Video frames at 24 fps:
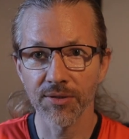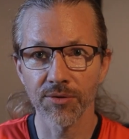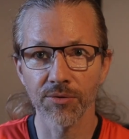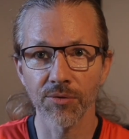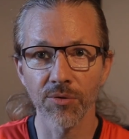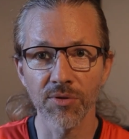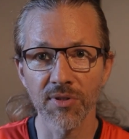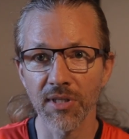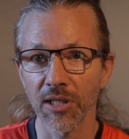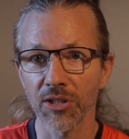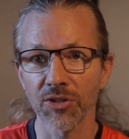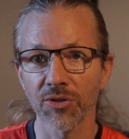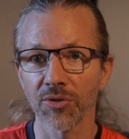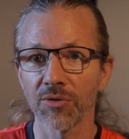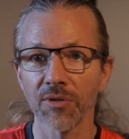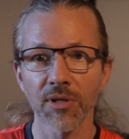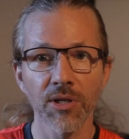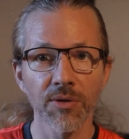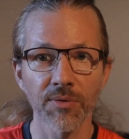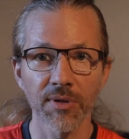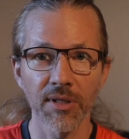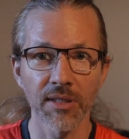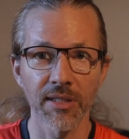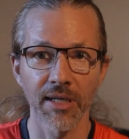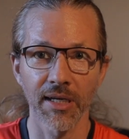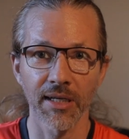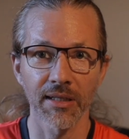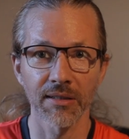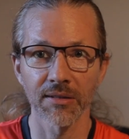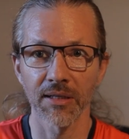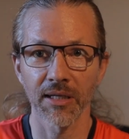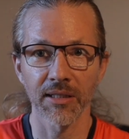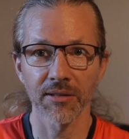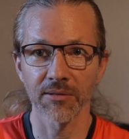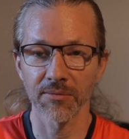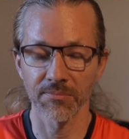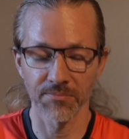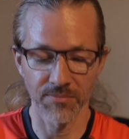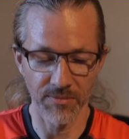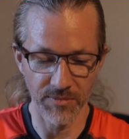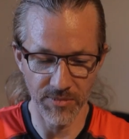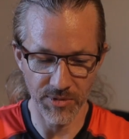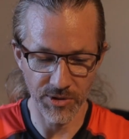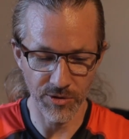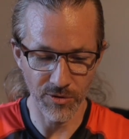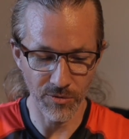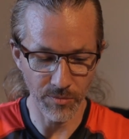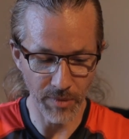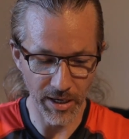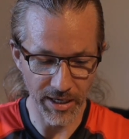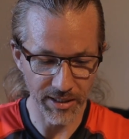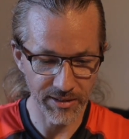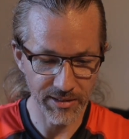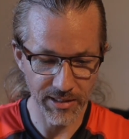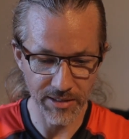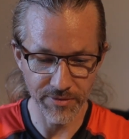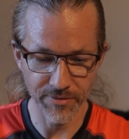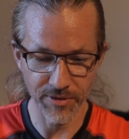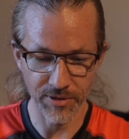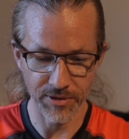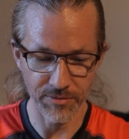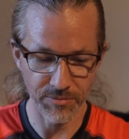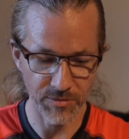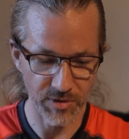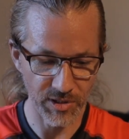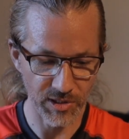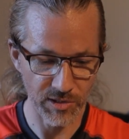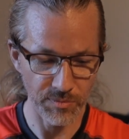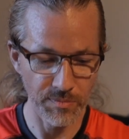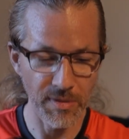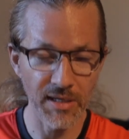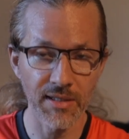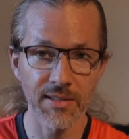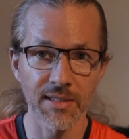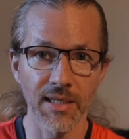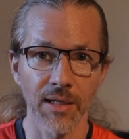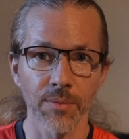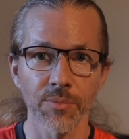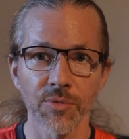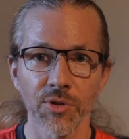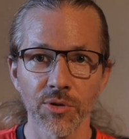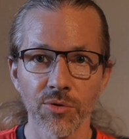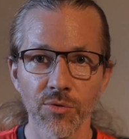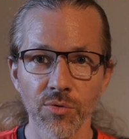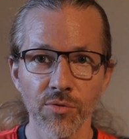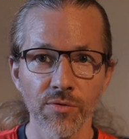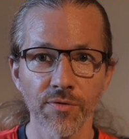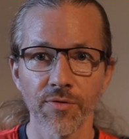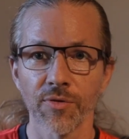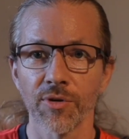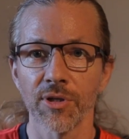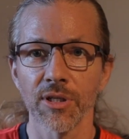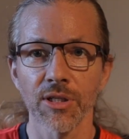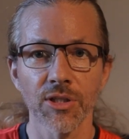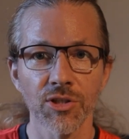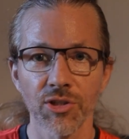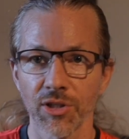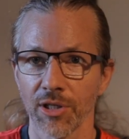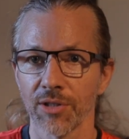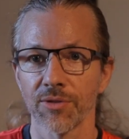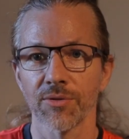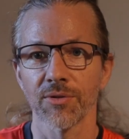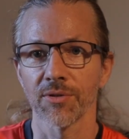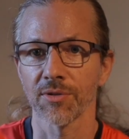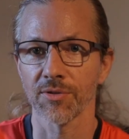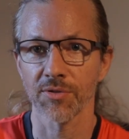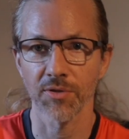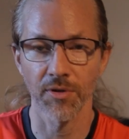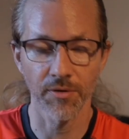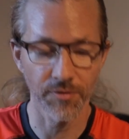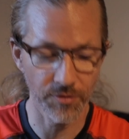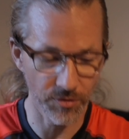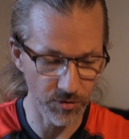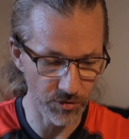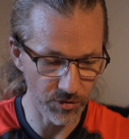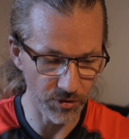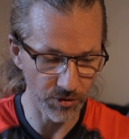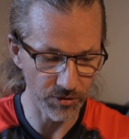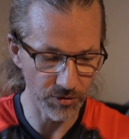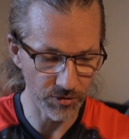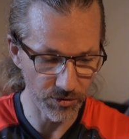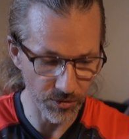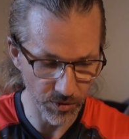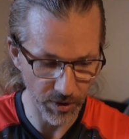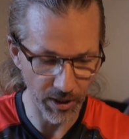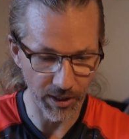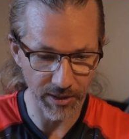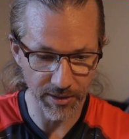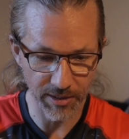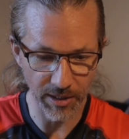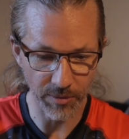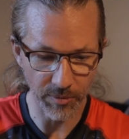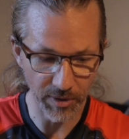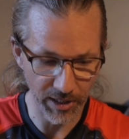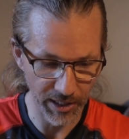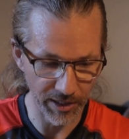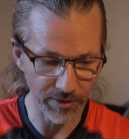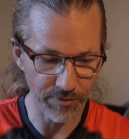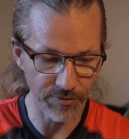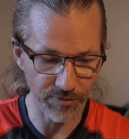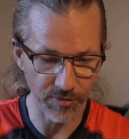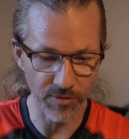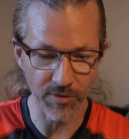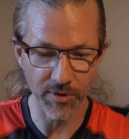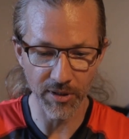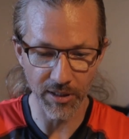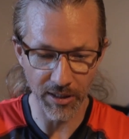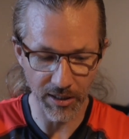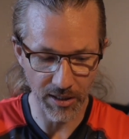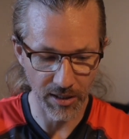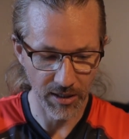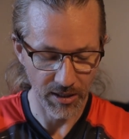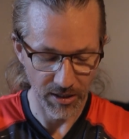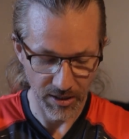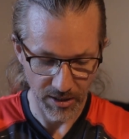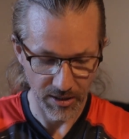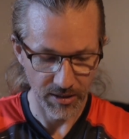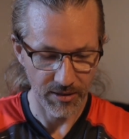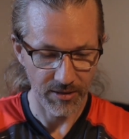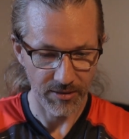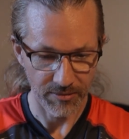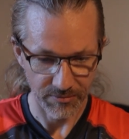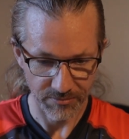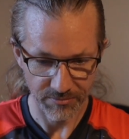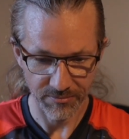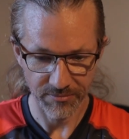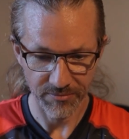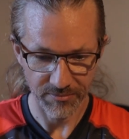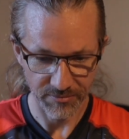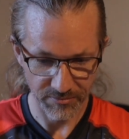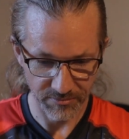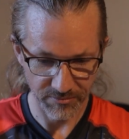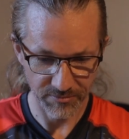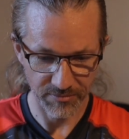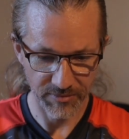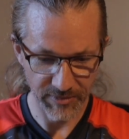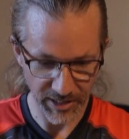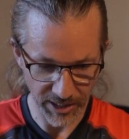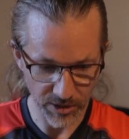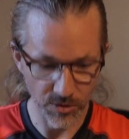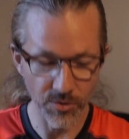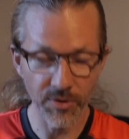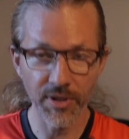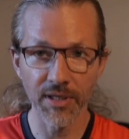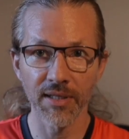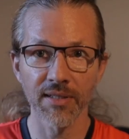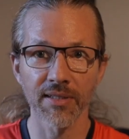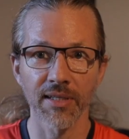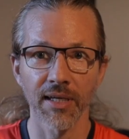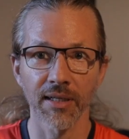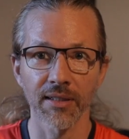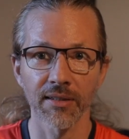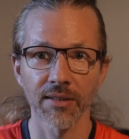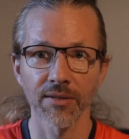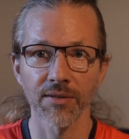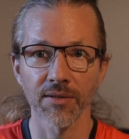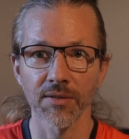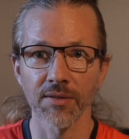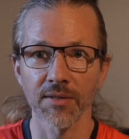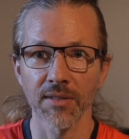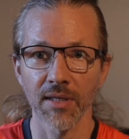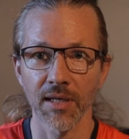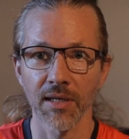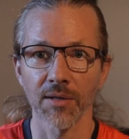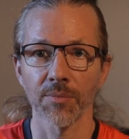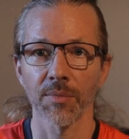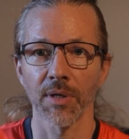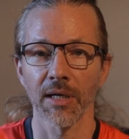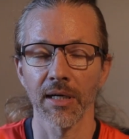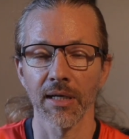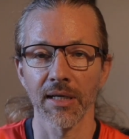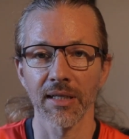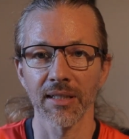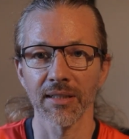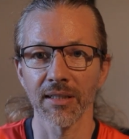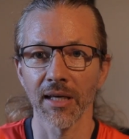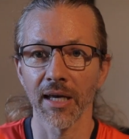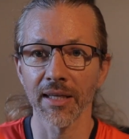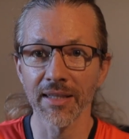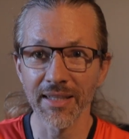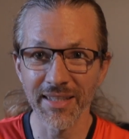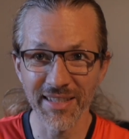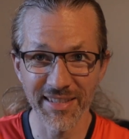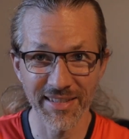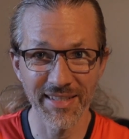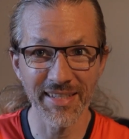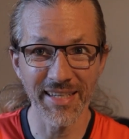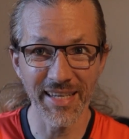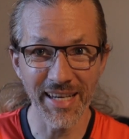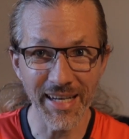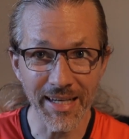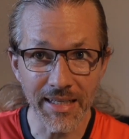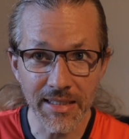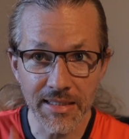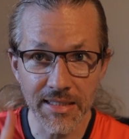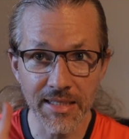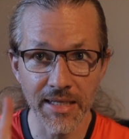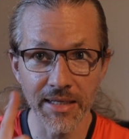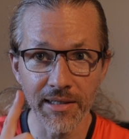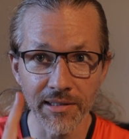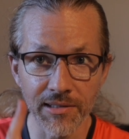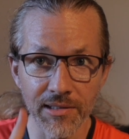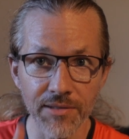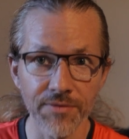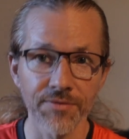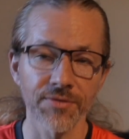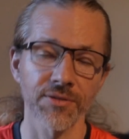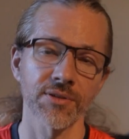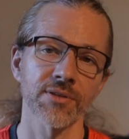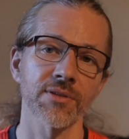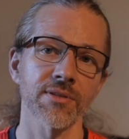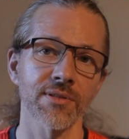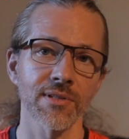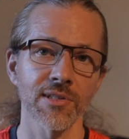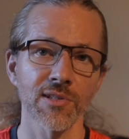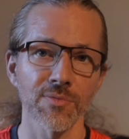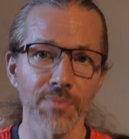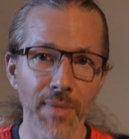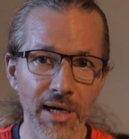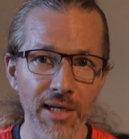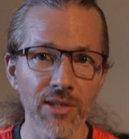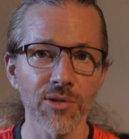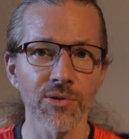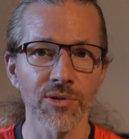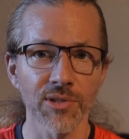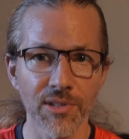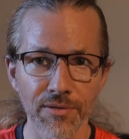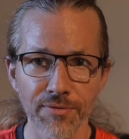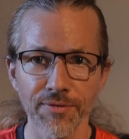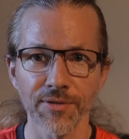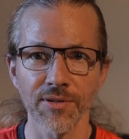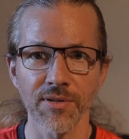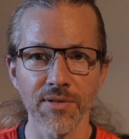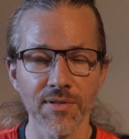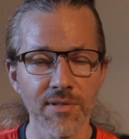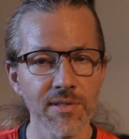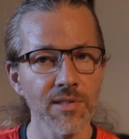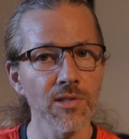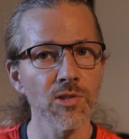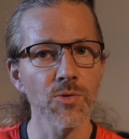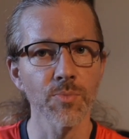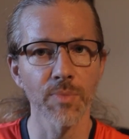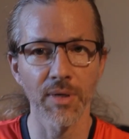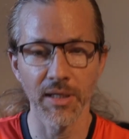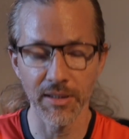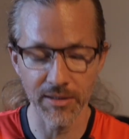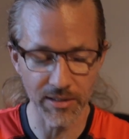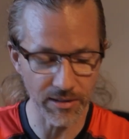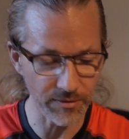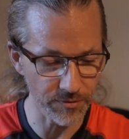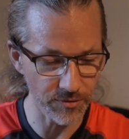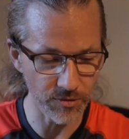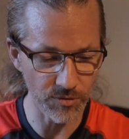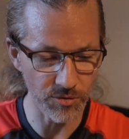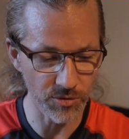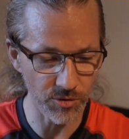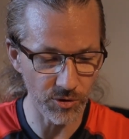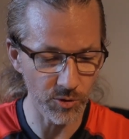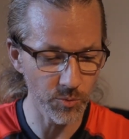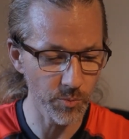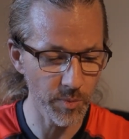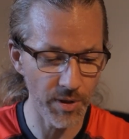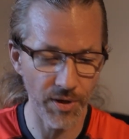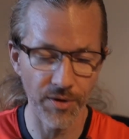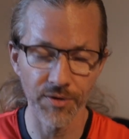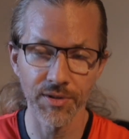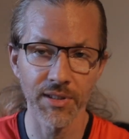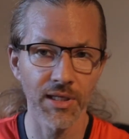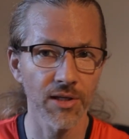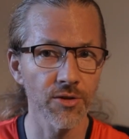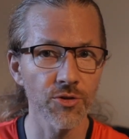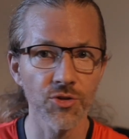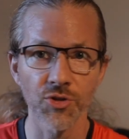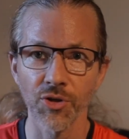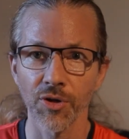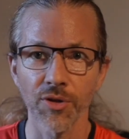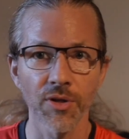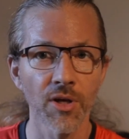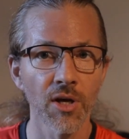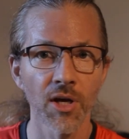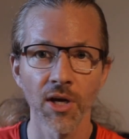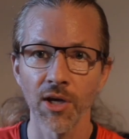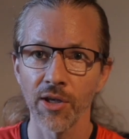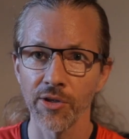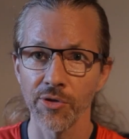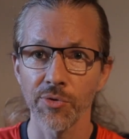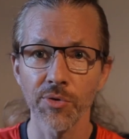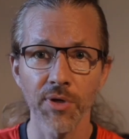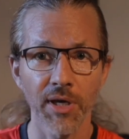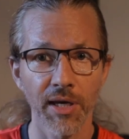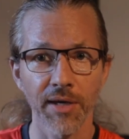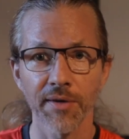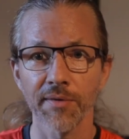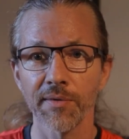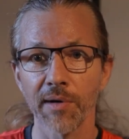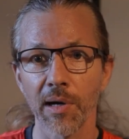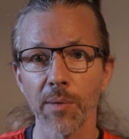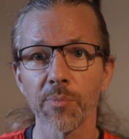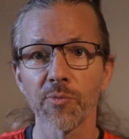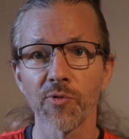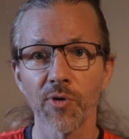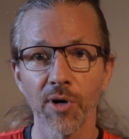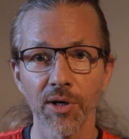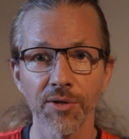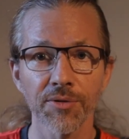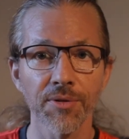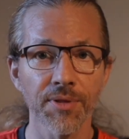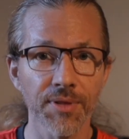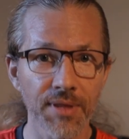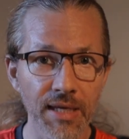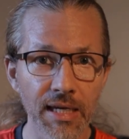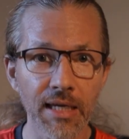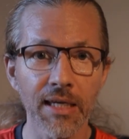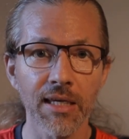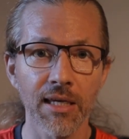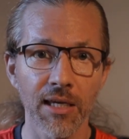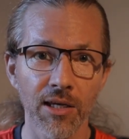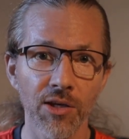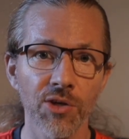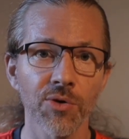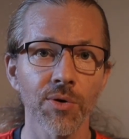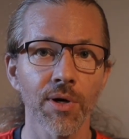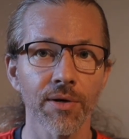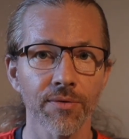to such a degree that you might even just mix up the two for each other. So if you don't look at them carefully, they look exactly the same. And yes, there are differences, minor differences, but if you don't pay attention, you can grab one thinking you